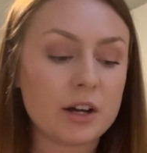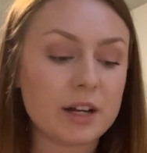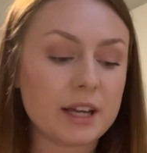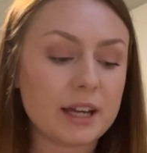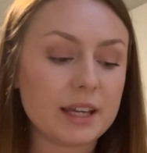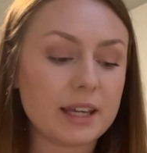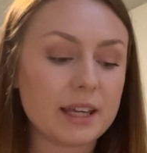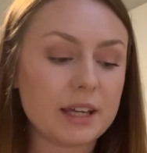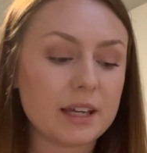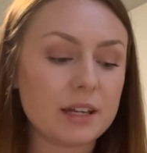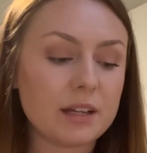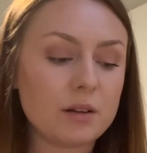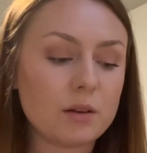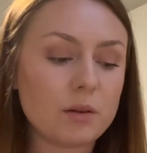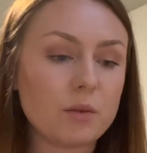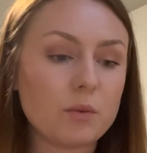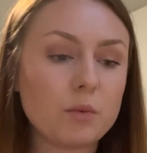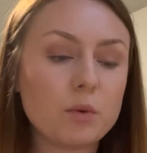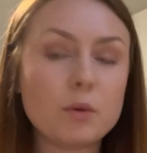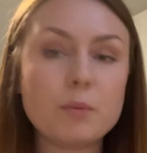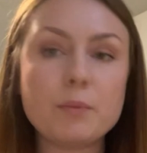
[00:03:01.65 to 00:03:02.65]
again
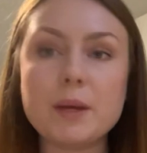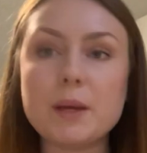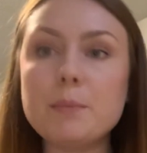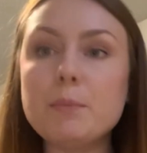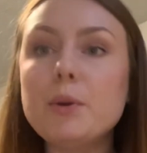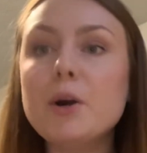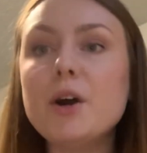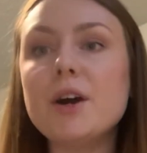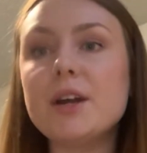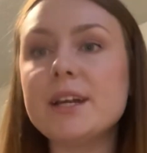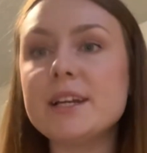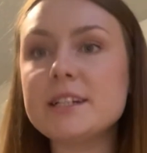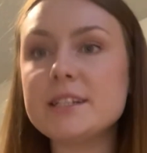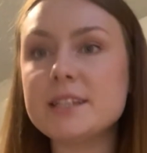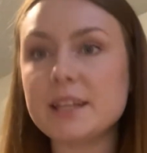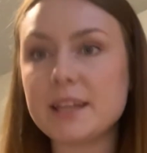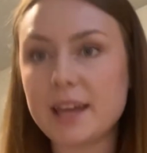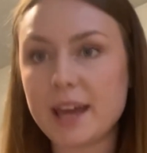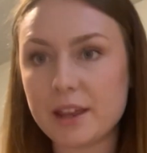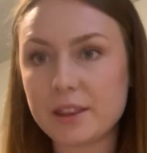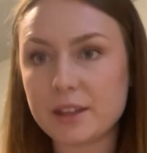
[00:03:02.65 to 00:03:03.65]
will be putting
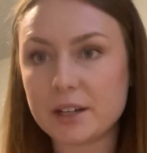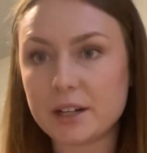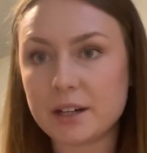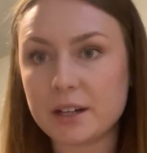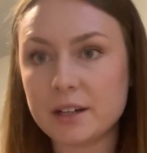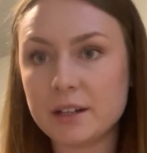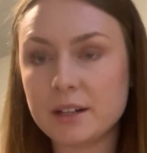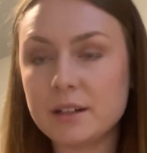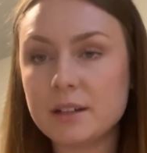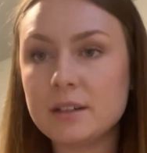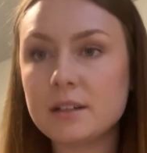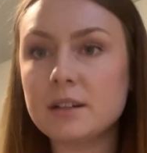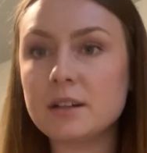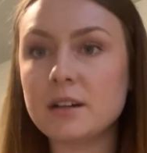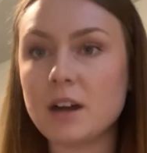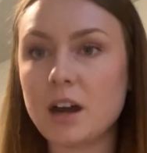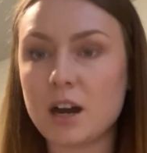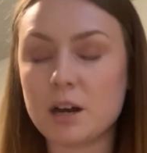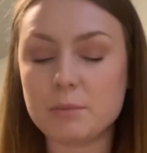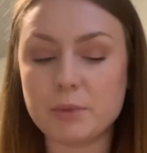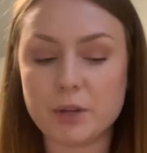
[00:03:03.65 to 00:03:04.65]
together
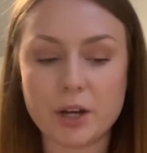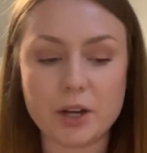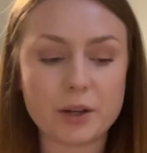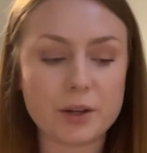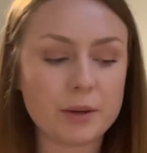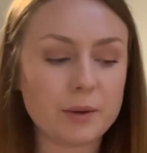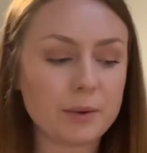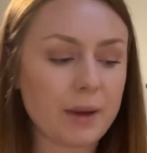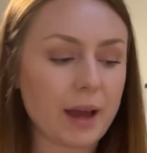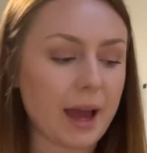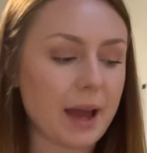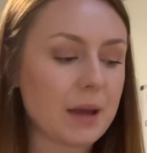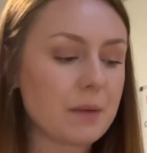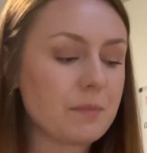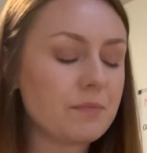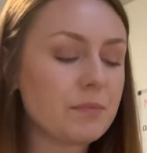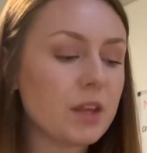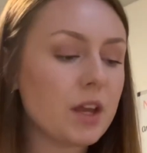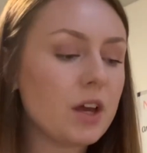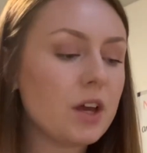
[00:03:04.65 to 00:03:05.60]
our book, okay?